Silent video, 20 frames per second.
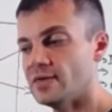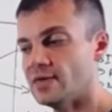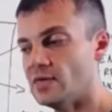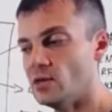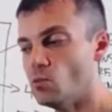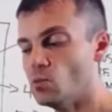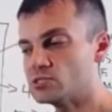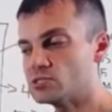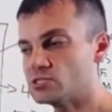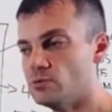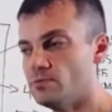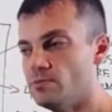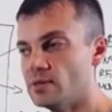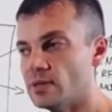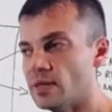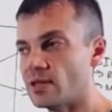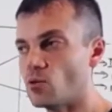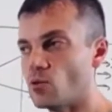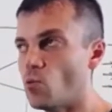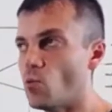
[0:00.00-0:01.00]
He wants to
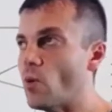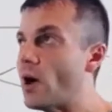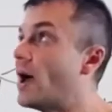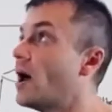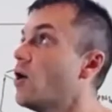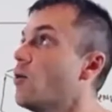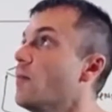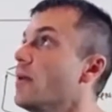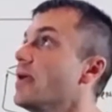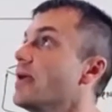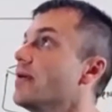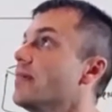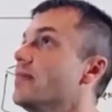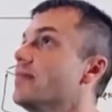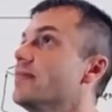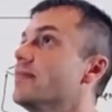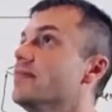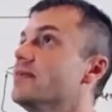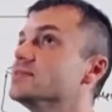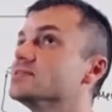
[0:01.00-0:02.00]
be like, wow,
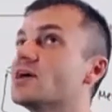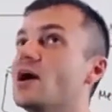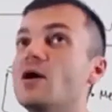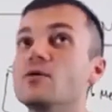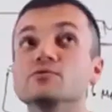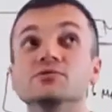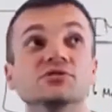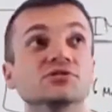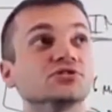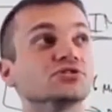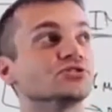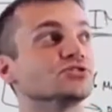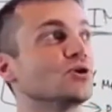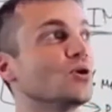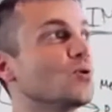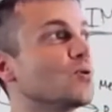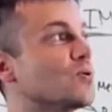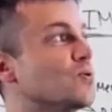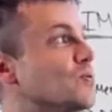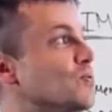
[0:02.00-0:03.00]
man, this house is
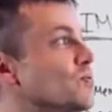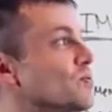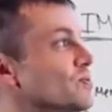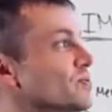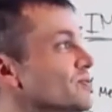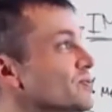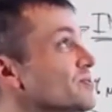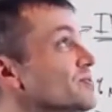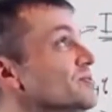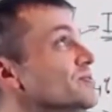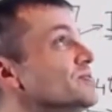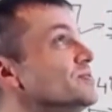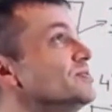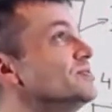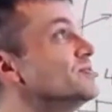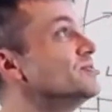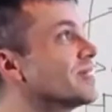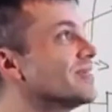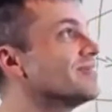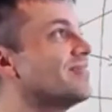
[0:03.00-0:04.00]
so cool,
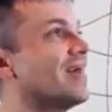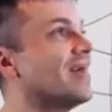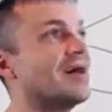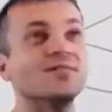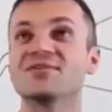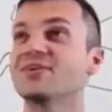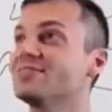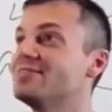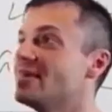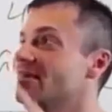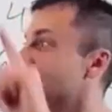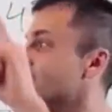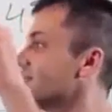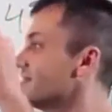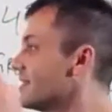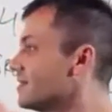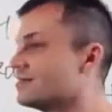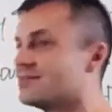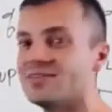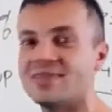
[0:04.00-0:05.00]
dude. Look at that, look at that,
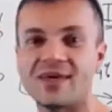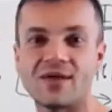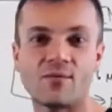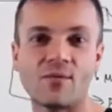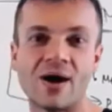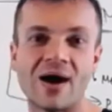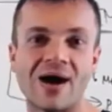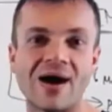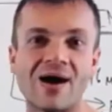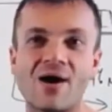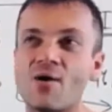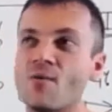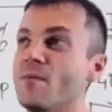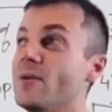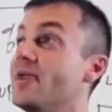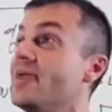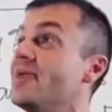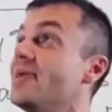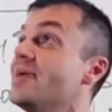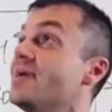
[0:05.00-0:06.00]
look at that, look at that. Wow,
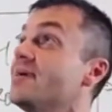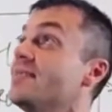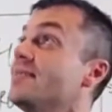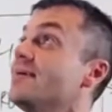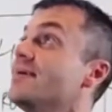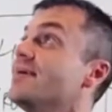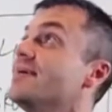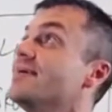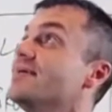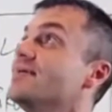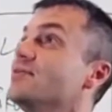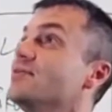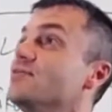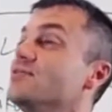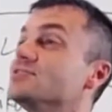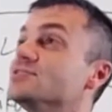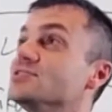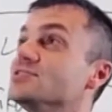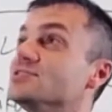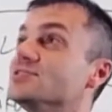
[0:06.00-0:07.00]
man,
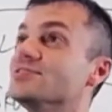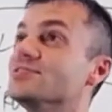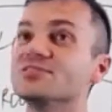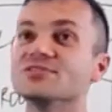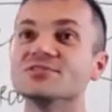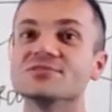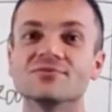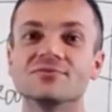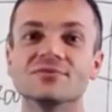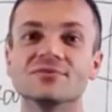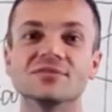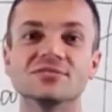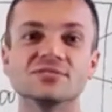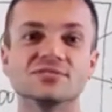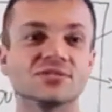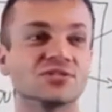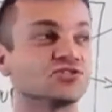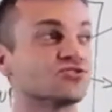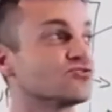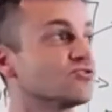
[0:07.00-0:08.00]
this
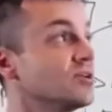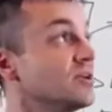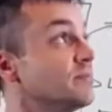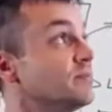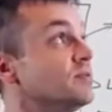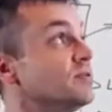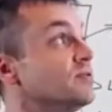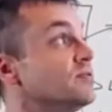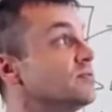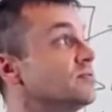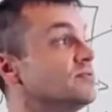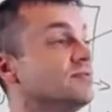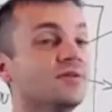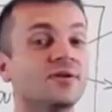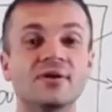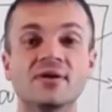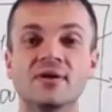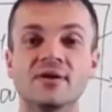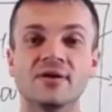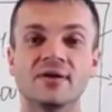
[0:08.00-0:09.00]
is a trip,
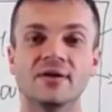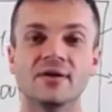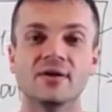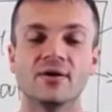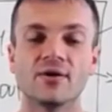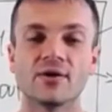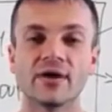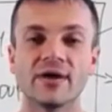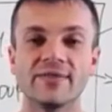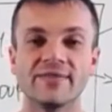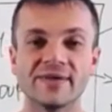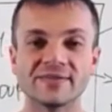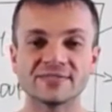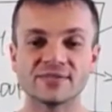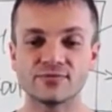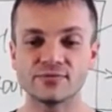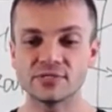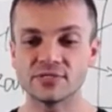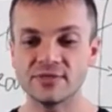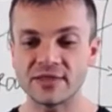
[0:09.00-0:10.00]
dude. Okay,
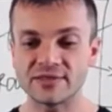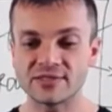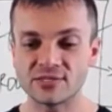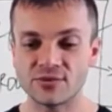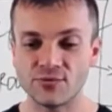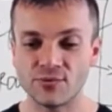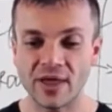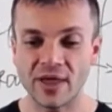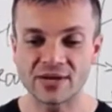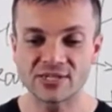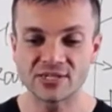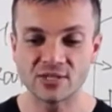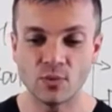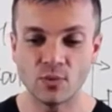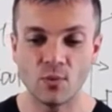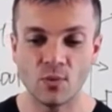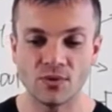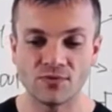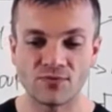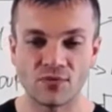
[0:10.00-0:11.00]
that's the
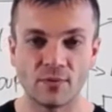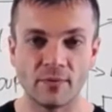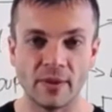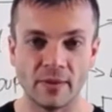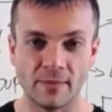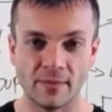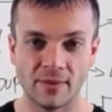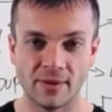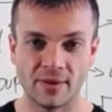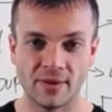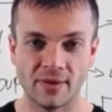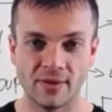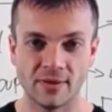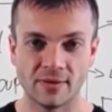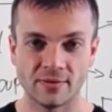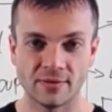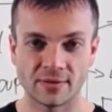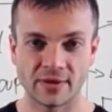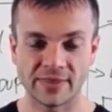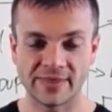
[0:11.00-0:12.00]
reaction we want from him.
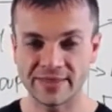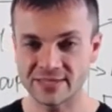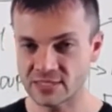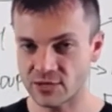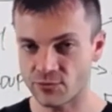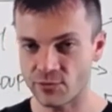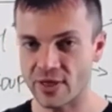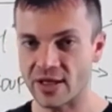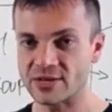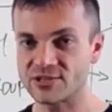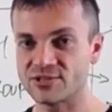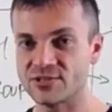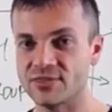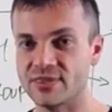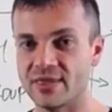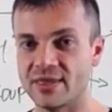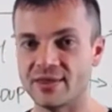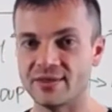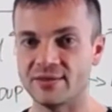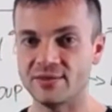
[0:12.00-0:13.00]
Okay, that's the
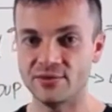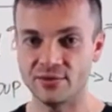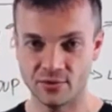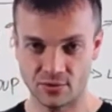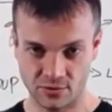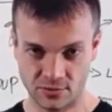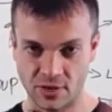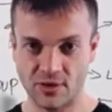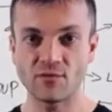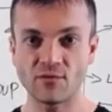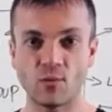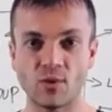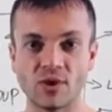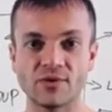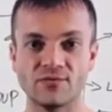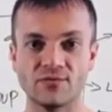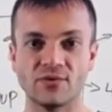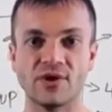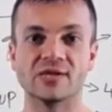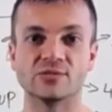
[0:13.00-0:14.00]
reaction that every
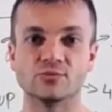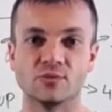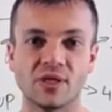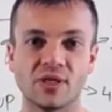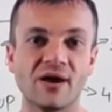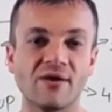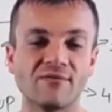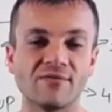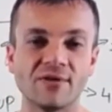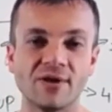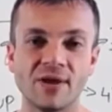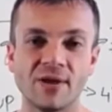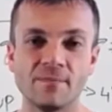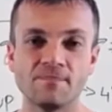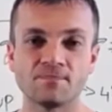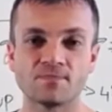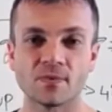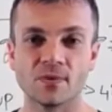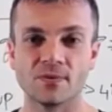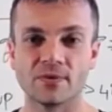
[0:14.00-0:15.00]
one of you guys will have.
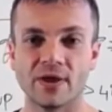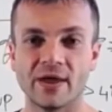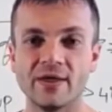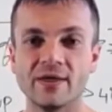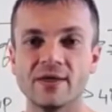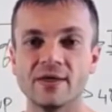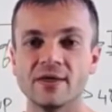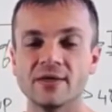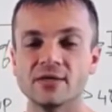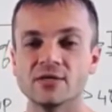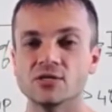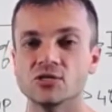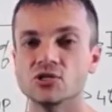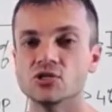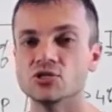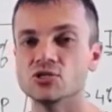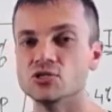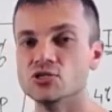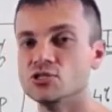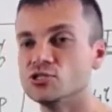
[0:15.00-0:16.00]
Okay,
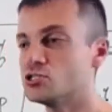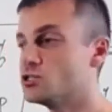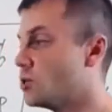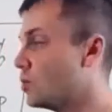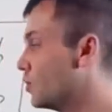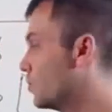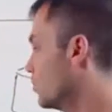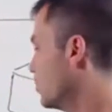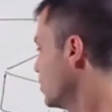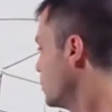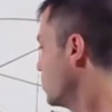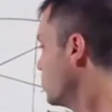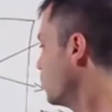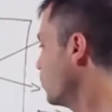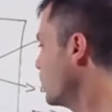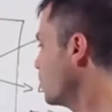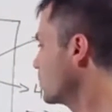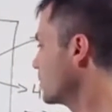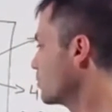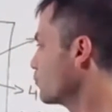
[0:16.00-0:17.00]
so
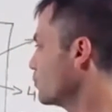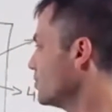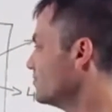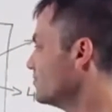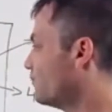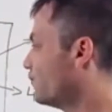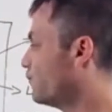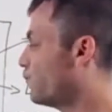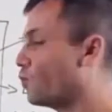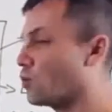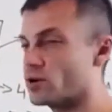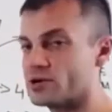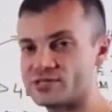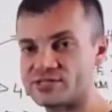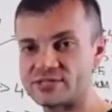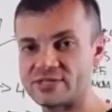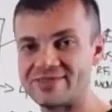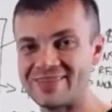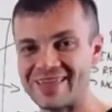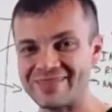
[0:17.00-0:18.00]
we want to
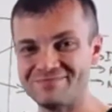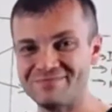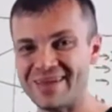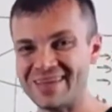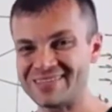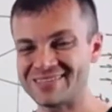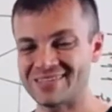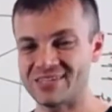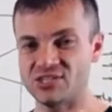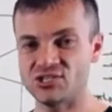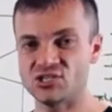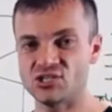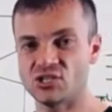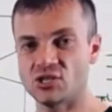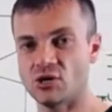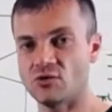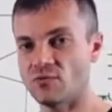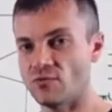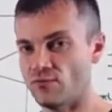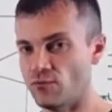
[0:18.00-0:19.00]
reinforce that
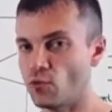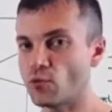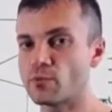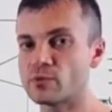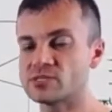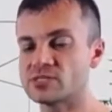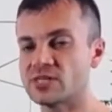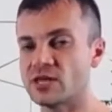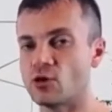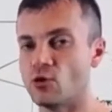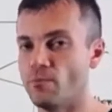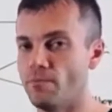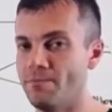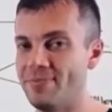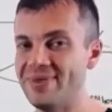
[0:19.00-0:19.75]
message of a 4%er.